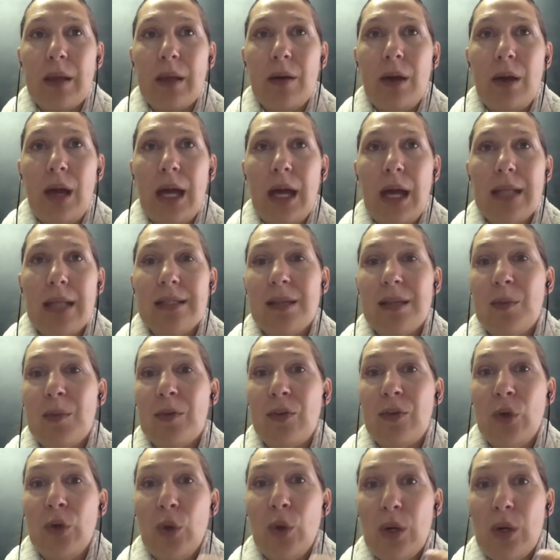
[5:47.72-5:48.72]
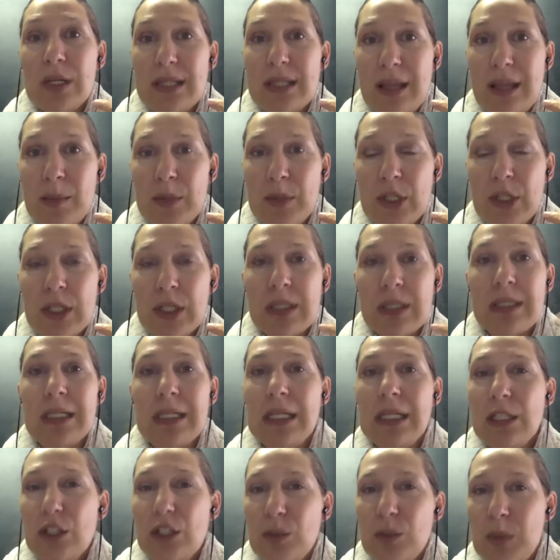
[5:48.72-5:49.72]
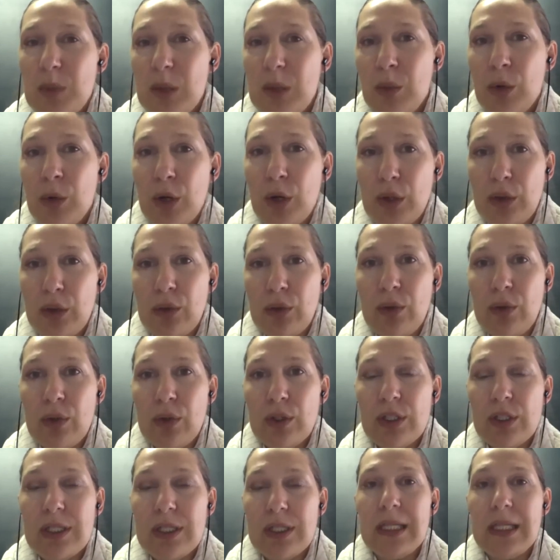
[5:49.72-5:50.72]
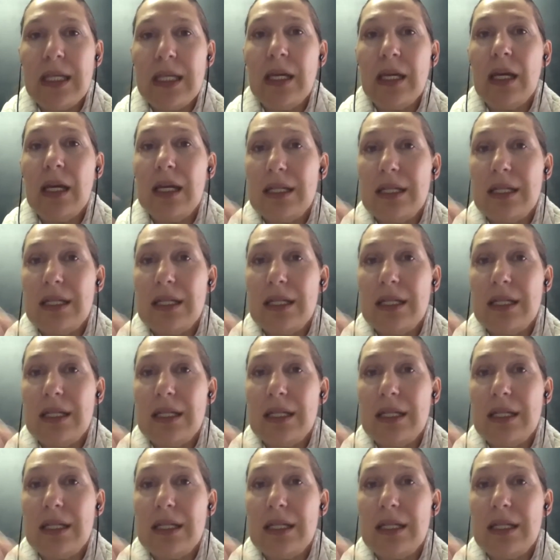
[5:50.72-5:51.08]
and some of your assumptions need to be worked through to see,